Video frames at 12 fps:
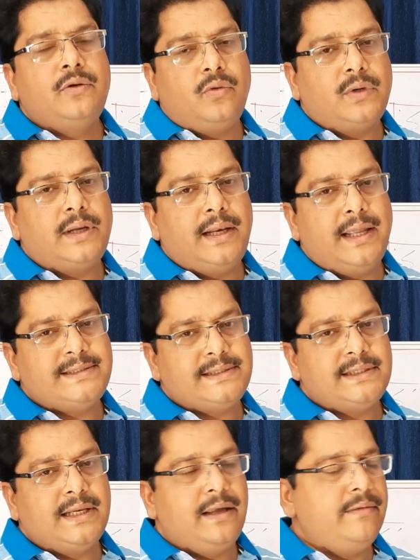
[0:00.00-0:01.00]
total
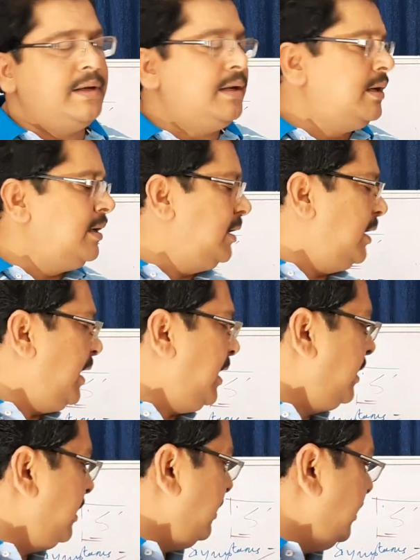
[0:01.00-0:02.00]
HCG level,
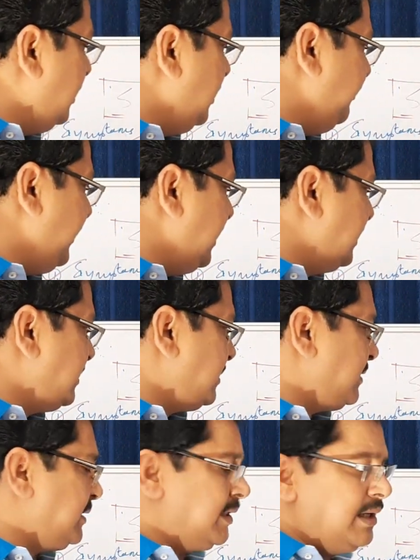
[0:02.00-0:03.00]
and if it is
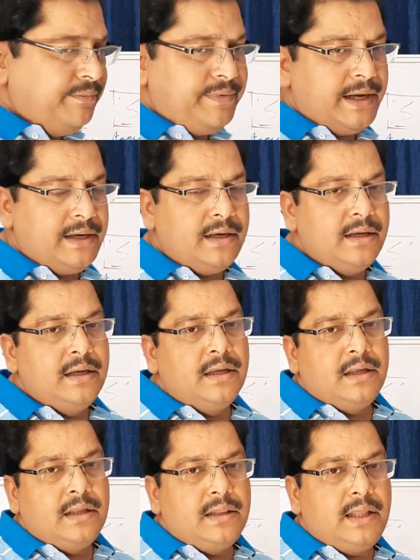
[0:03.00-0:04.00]
significant,
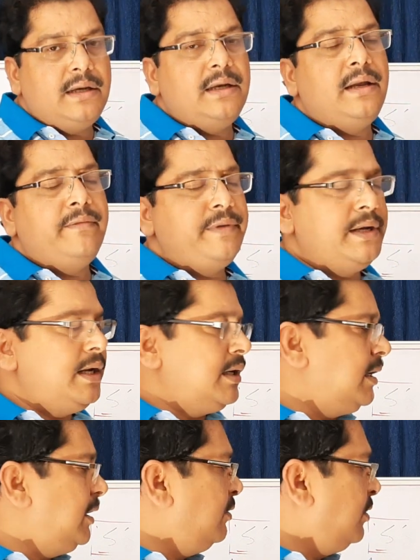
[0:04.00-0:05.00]
then
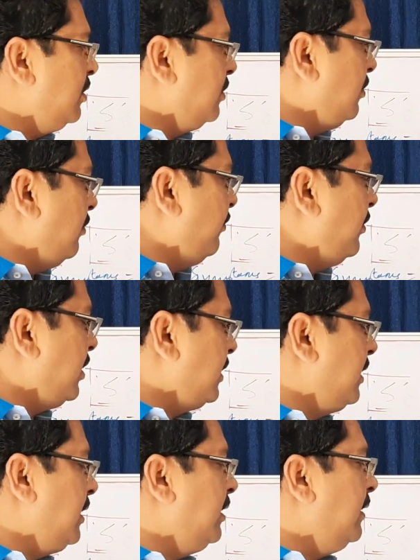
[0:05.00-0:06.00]
definitely we will go for
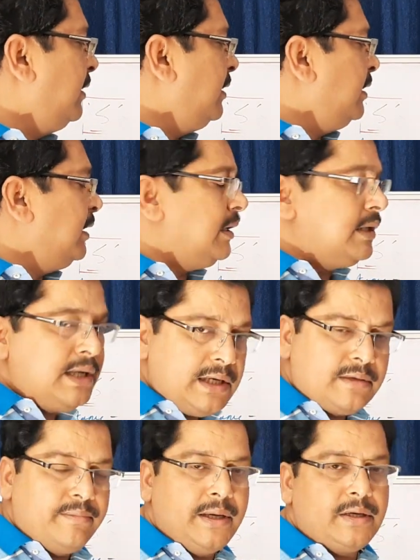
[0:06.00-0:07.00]
the
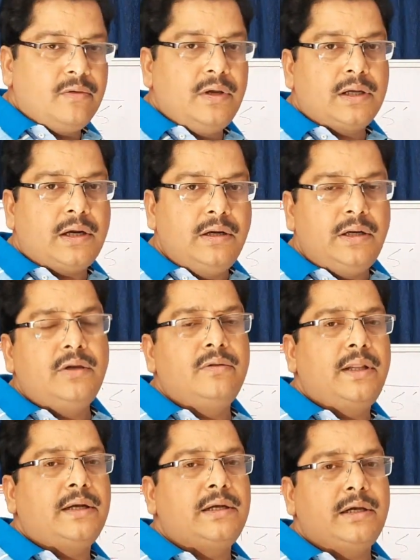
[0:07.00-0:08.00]
treatment. We will
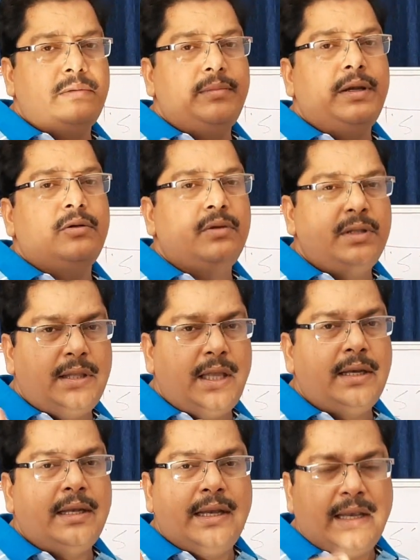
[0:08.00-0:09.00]
continue the treatment with
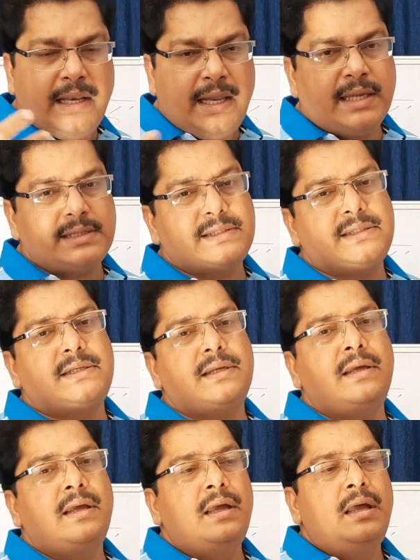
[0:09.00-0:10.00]
the next
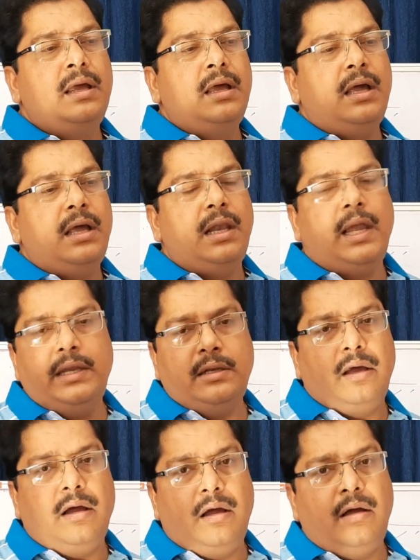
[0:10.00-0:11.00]

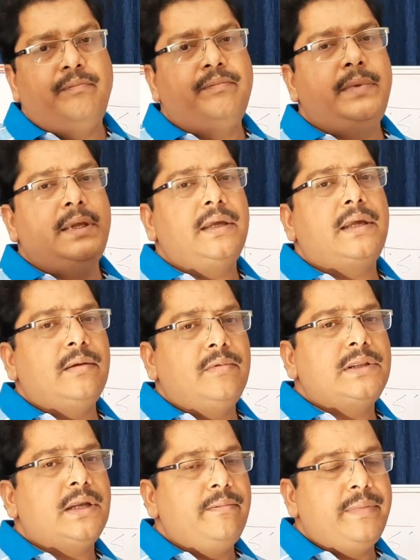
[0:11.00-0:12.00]
line of the
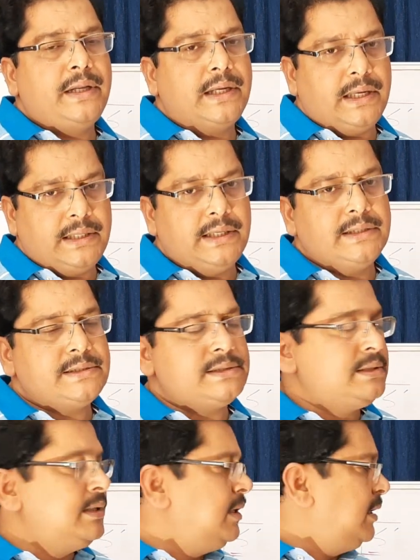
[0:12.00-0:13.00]
chemotherapeutic
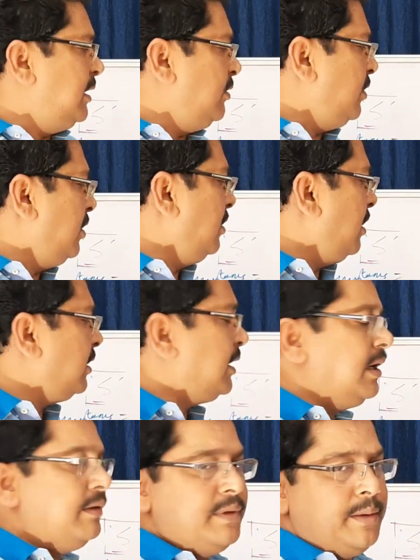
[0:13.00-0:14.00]
agents. We will
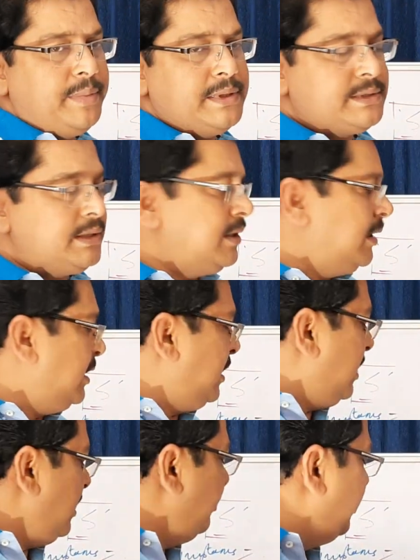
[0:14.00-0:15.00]
not leave the patient.
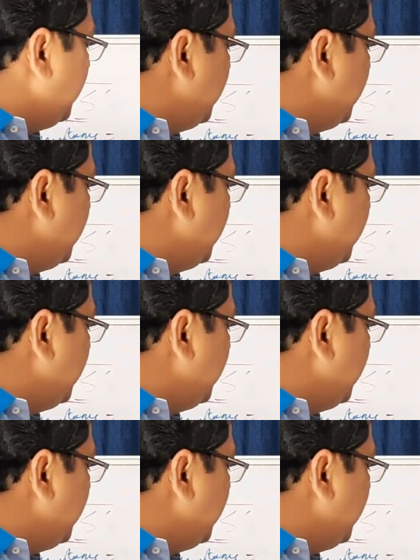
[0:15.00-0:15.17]
If